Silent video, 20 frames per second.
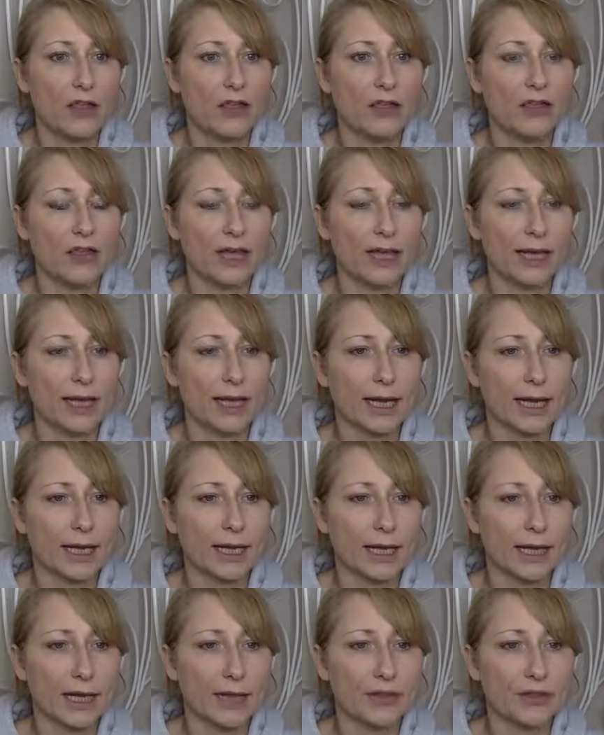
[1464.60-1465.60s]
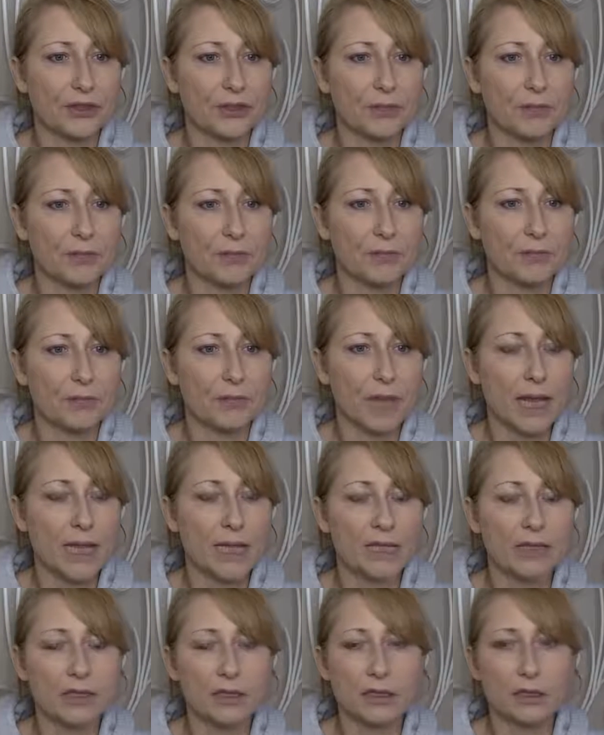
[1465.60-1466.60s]
think I had the
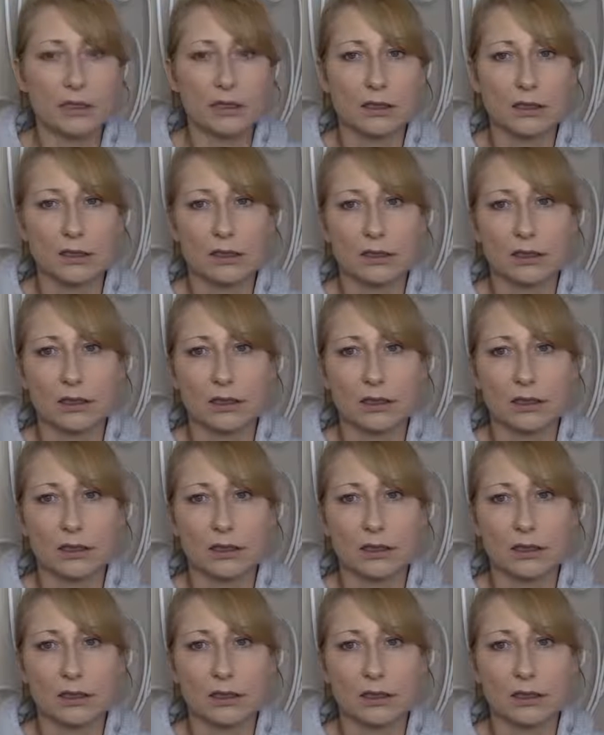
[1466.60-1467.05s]
mental